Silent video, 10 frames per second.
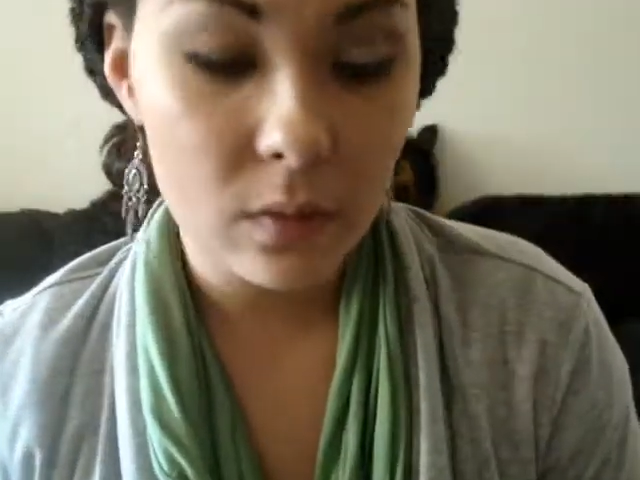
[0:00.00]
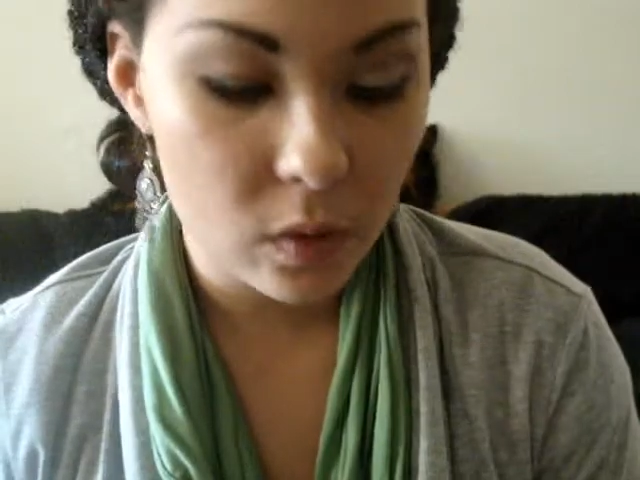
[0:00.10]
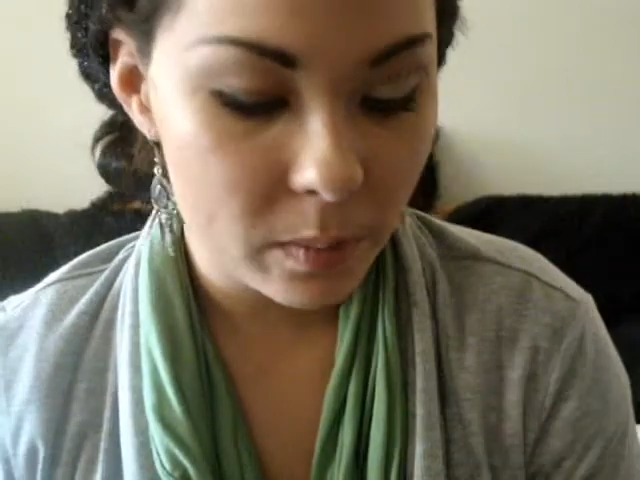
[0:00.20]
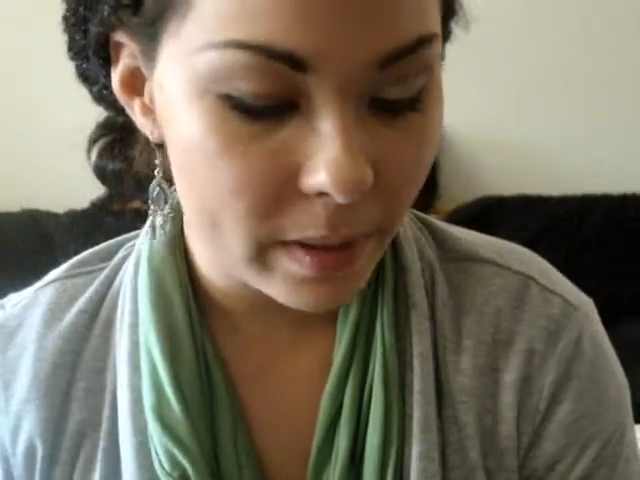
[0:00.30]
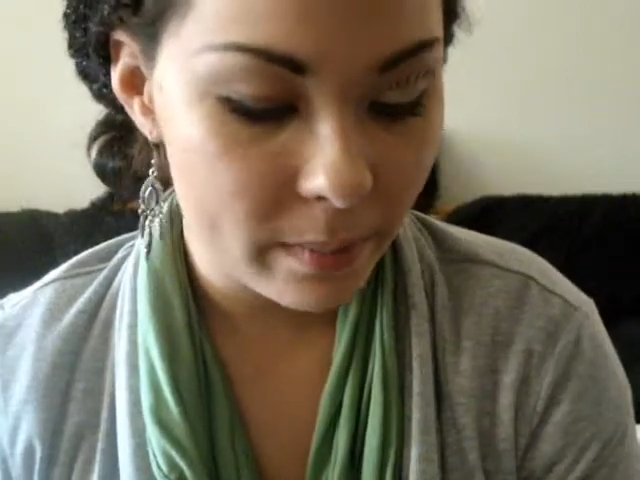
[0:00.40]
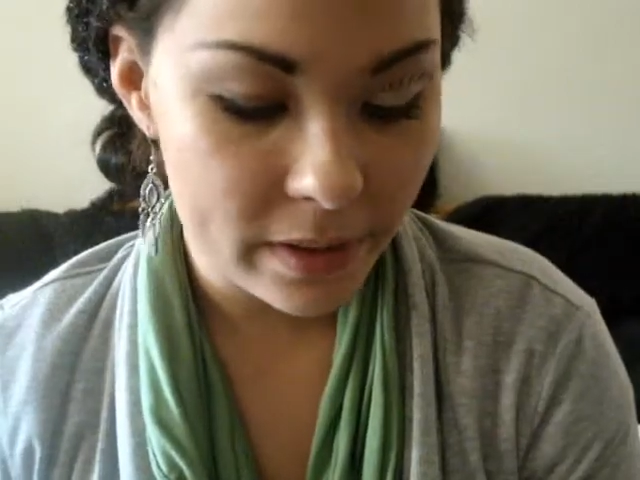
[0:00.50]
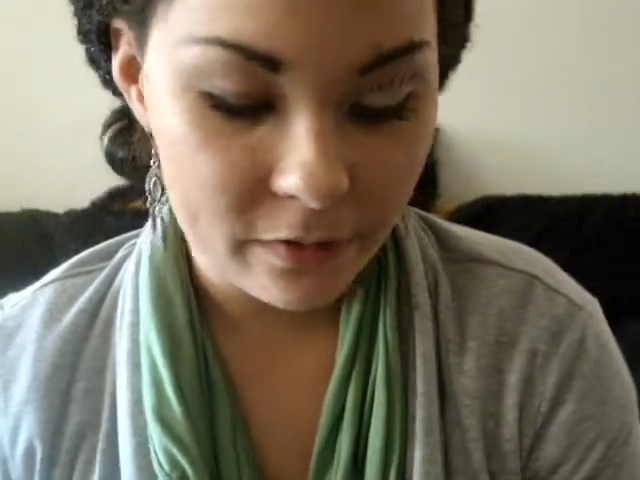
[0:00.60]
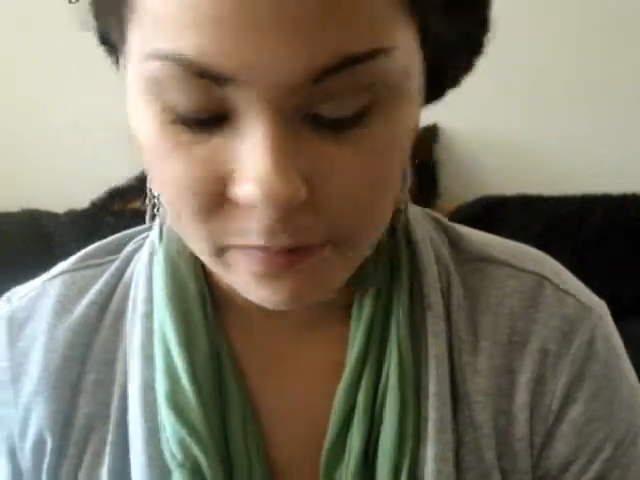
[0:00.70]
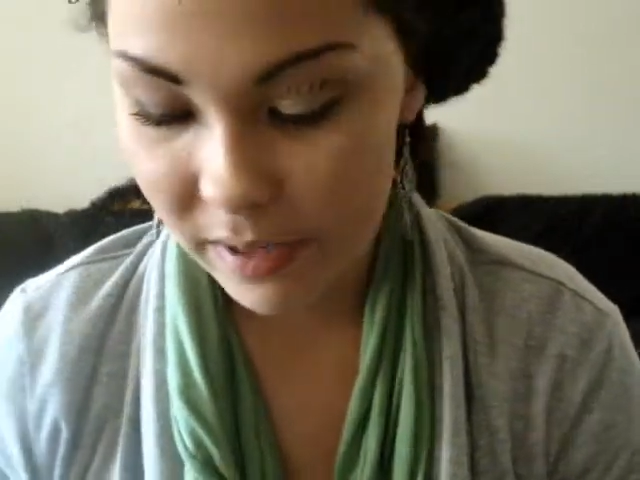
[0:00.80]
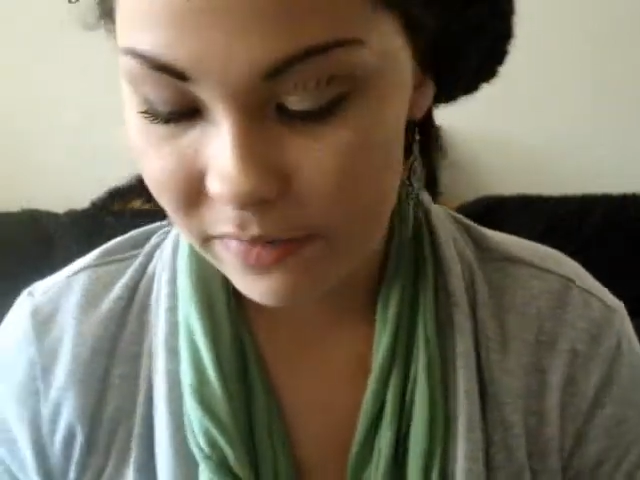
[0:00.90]
one of my
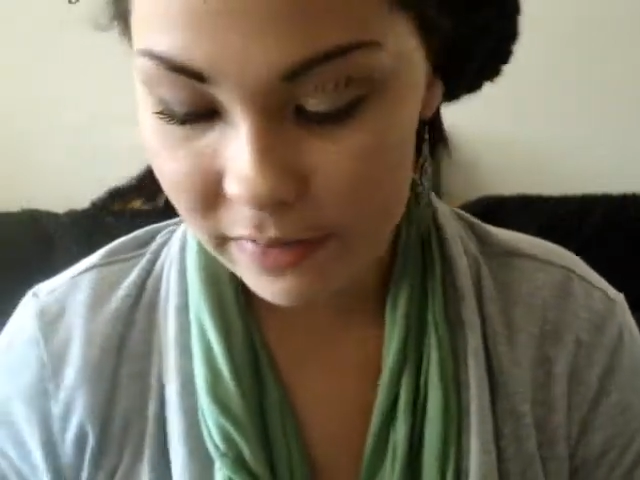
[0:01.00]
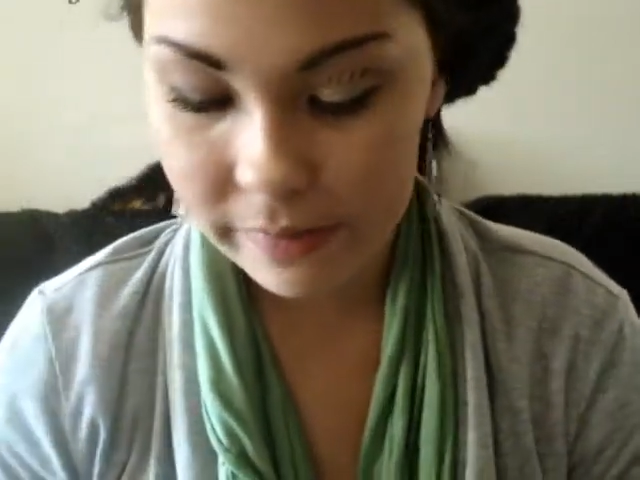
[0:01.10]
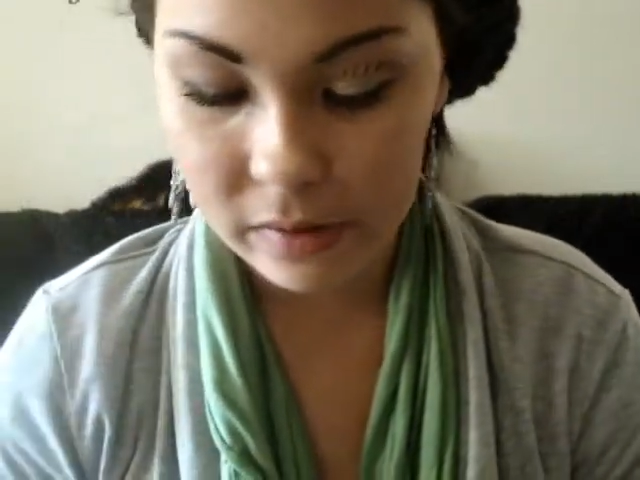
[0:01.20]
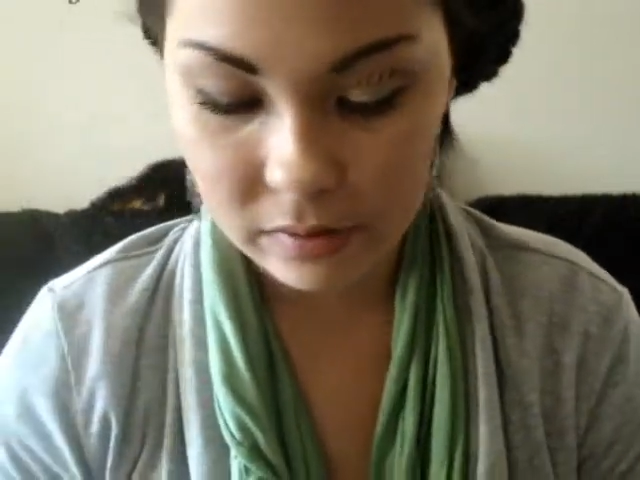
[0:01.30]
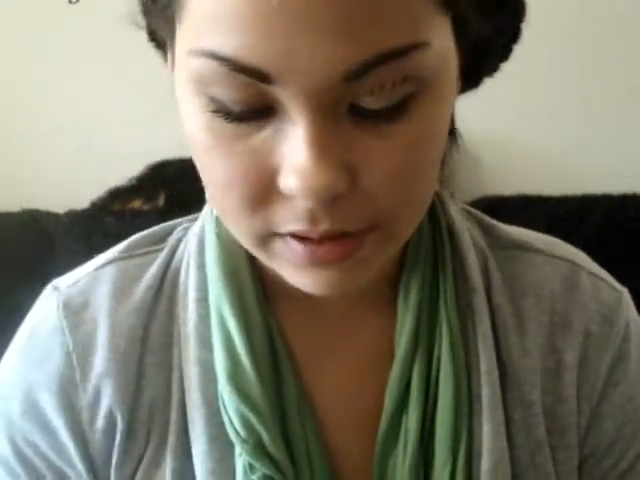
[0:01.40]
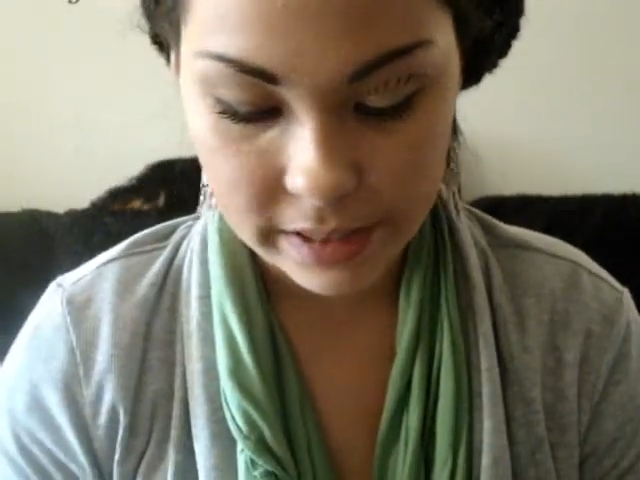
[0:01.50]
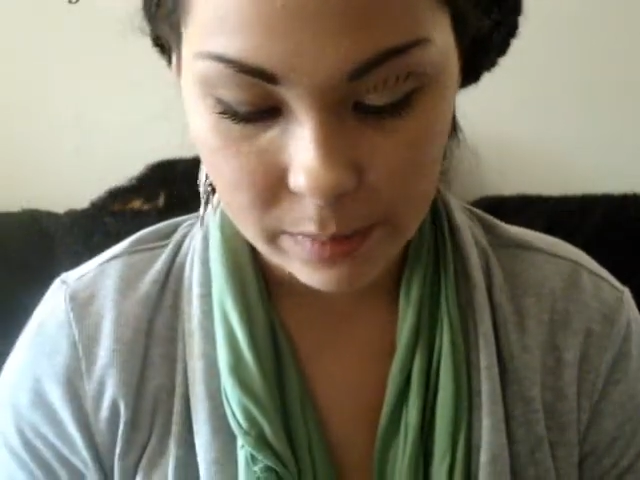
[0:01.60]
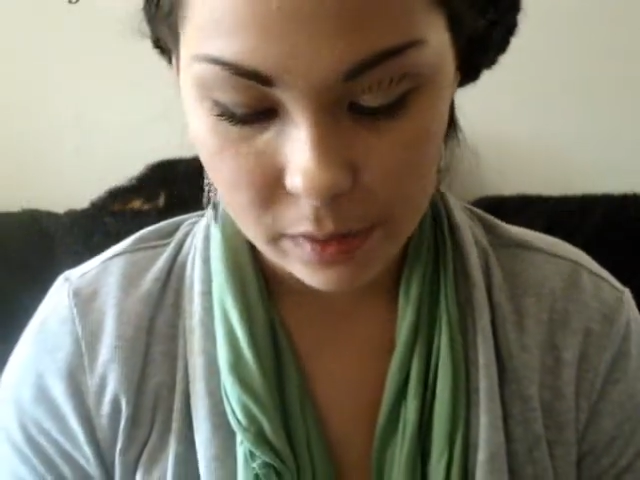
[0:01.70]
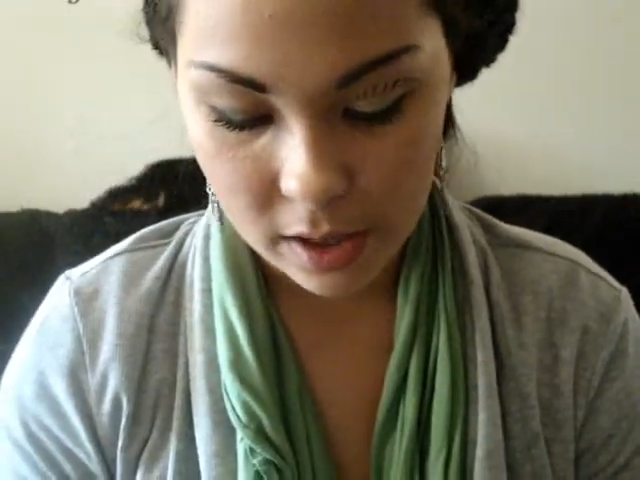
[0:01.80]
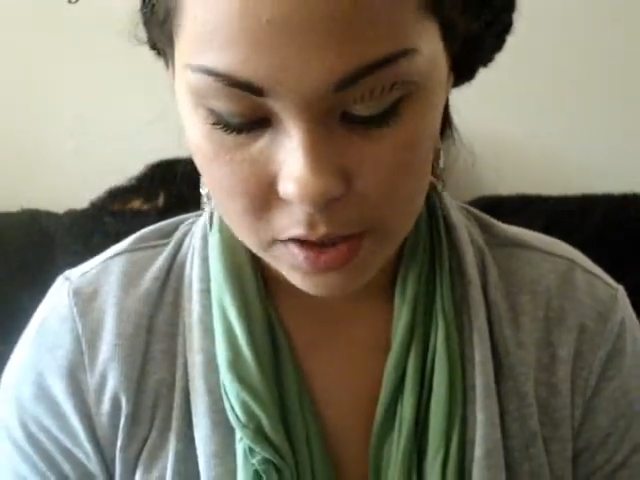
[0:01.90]
favorite little
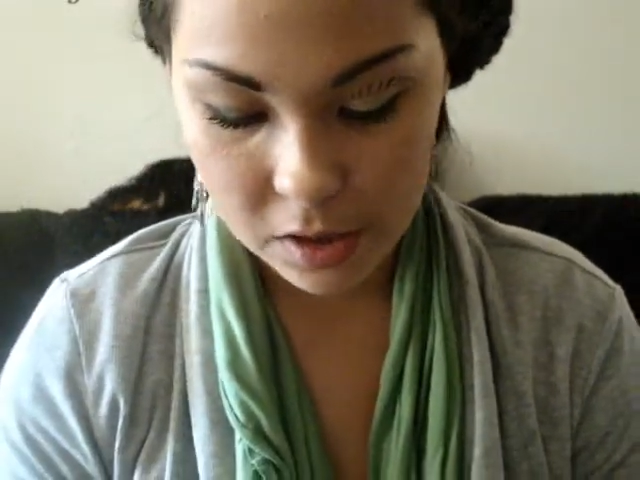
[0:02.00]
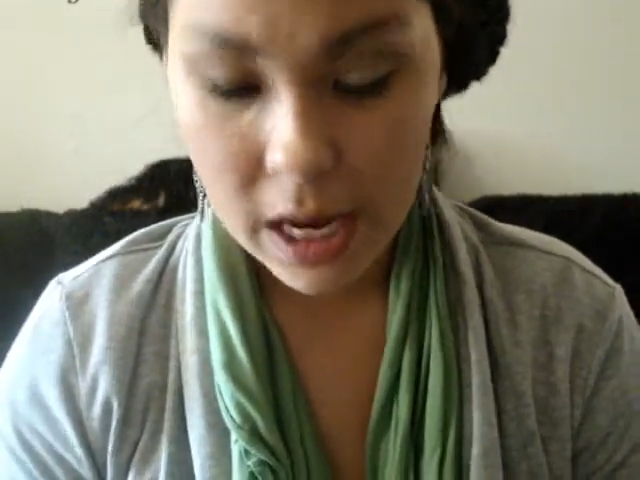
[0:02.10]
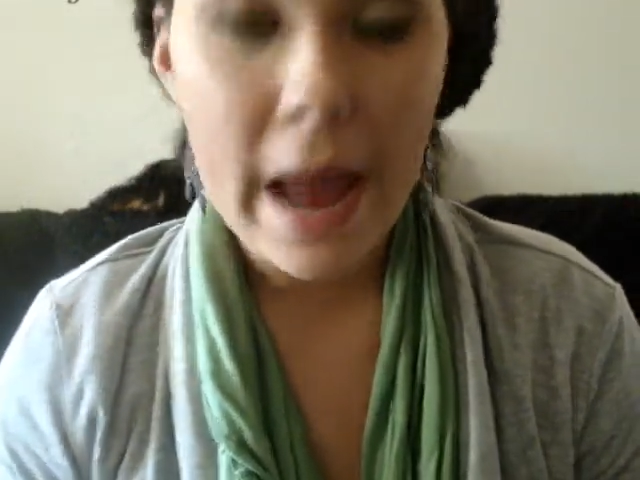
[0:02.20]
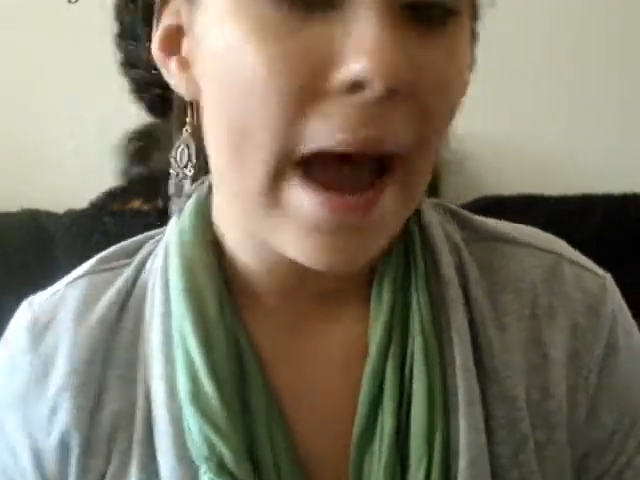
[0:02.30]
slant brush.